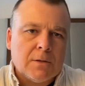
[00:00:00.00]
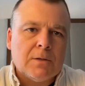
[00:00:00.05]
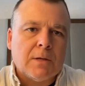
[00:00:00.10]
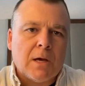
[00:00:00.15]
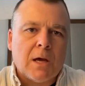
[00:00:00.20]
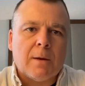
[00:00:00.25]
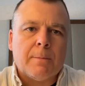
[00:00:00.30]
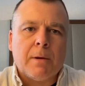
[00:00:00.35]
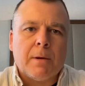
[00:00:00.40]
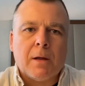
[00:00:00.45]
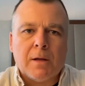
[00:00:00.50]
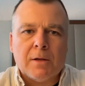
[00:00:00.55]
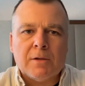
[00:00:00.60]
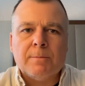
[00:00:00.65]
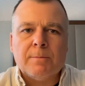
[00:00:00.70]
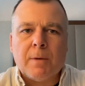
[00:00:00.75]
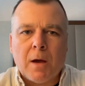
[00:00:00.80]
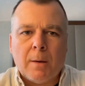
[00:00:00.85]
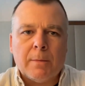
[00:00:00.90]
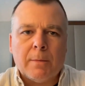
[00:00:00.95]
it's not about
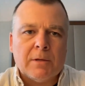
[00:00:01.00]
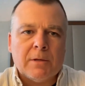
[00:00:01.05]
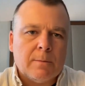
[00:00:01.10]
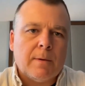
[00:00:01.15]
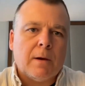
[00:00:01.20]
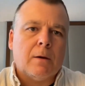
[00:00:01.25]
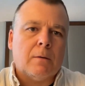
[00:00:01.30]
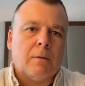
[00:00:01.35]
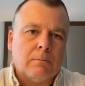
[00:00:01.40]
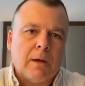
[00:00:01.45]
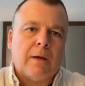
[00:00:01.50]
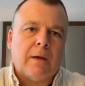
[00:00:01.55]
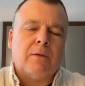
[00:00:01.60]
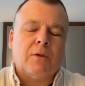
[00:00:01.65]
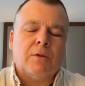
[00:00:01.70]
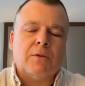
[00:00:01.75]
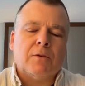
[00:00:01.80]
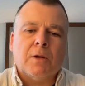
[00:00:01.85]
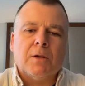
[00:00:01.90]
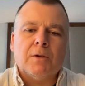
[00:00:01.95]
SBOM, it's about
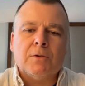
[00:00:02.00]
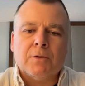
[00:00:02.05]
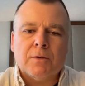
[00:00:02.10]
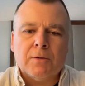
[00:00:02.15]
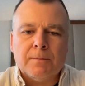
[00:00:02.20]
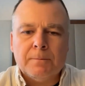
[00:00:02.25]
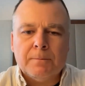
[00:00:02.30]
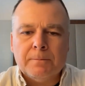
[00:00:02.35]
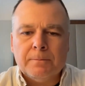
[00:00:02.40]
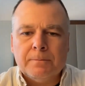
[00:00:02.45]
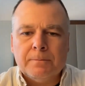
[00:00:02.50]
attestation.